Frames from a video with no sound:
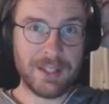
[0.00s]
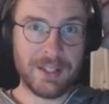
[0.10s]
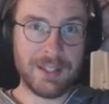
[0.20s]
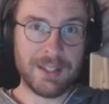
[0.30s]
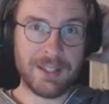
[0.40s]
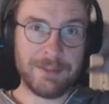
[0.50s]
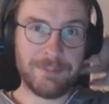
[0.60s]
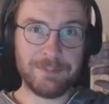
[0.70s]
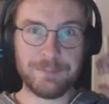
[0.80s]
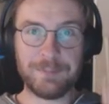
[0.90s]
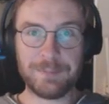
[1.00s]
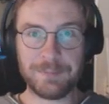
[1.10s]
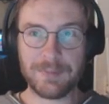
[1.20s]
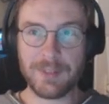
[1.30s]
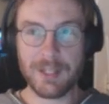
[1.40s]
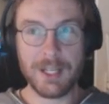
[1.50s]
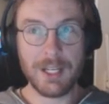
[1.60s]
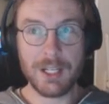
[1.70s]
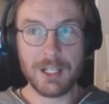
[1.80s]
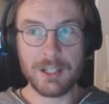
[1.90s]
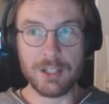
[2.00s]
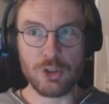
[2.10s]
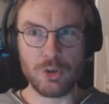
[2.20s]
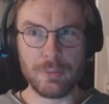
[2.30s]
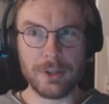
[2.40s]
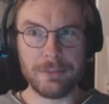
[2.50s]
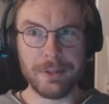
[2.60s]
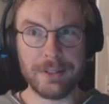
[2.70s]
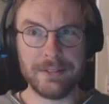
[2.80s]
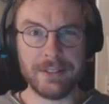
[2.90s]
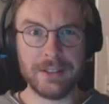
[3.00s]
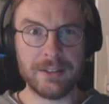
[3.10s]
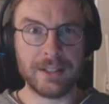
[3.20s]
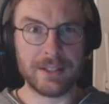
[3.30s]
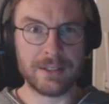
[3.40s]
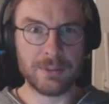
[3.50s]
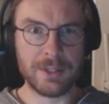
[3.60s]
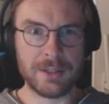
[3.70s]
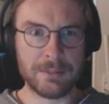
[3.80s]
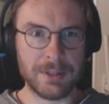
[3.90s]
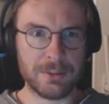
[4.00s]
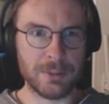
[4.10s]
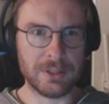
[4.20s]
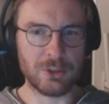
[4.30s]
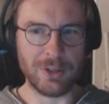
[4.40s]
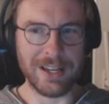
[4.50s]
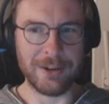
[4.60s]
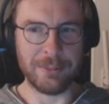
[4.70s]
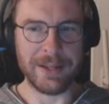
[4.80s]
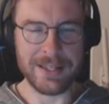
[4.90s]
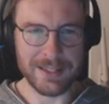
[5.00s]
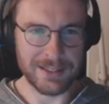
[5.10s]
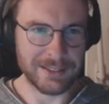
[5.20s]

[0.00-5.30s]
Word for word: Um, not sure about Monday video next week, but we'll try our best.